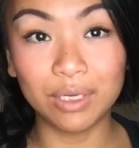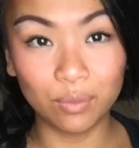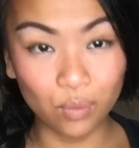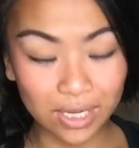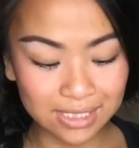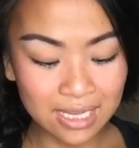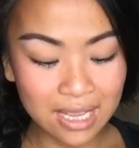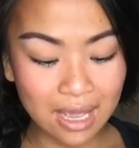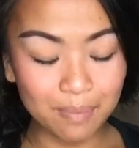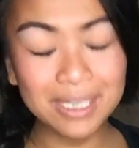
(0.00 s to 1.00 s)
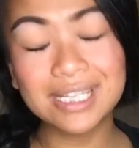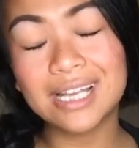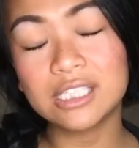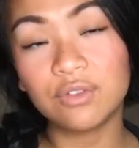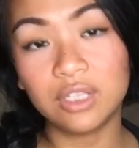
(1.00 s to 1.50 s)
but it was a pink
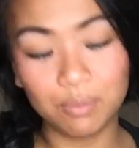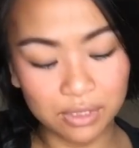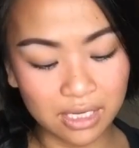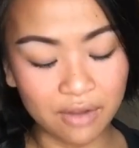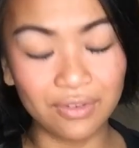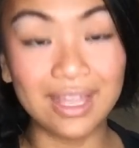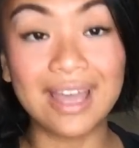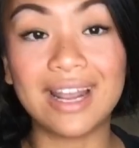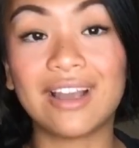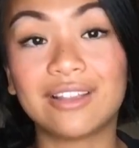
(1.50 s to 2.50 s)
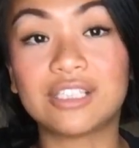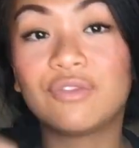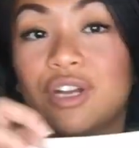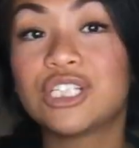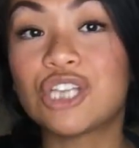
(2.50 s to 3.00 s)
tag, so 50% off of that. I got this for